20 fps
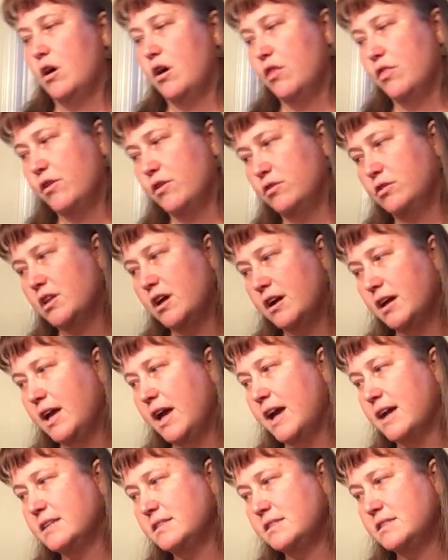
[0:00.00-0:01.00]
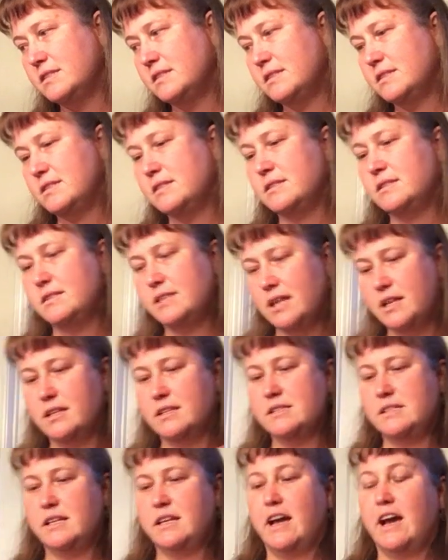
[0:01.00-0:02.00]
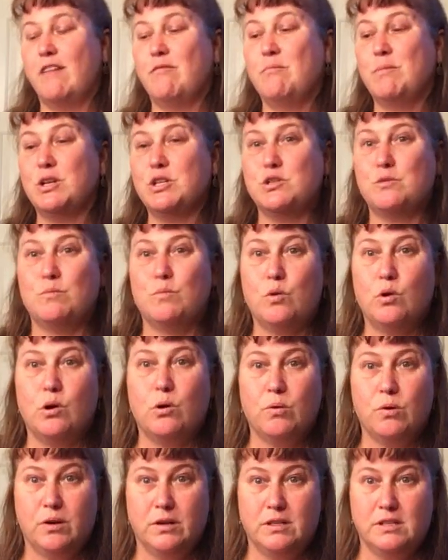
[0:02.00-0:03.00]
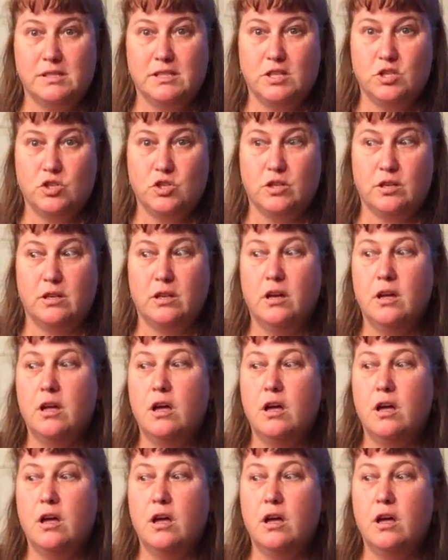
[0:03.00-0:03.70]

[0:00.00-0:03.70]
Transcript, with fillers: although lug has tendency to have much more organization